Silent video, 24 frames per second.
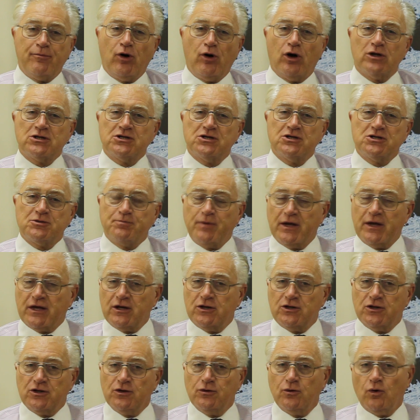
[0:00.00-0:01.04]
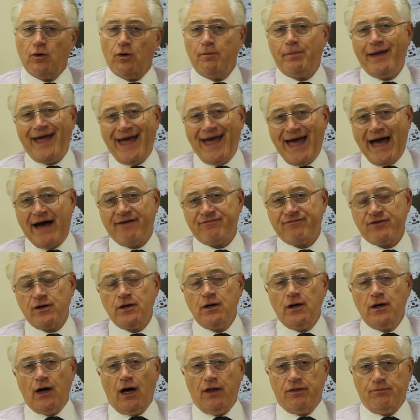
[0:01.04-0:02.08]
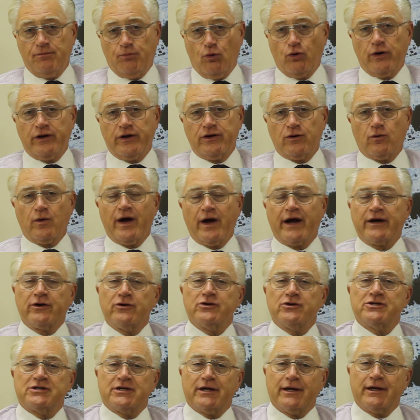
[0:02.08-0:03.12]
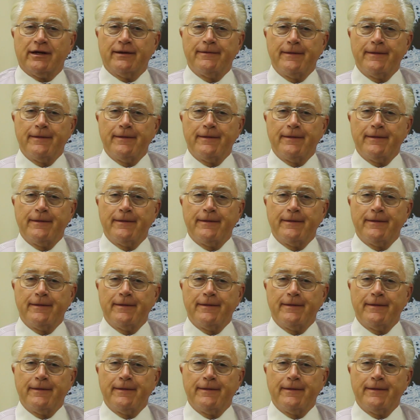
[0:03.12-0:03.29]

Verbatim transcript: also speaking to you on behalf of the Board of Directors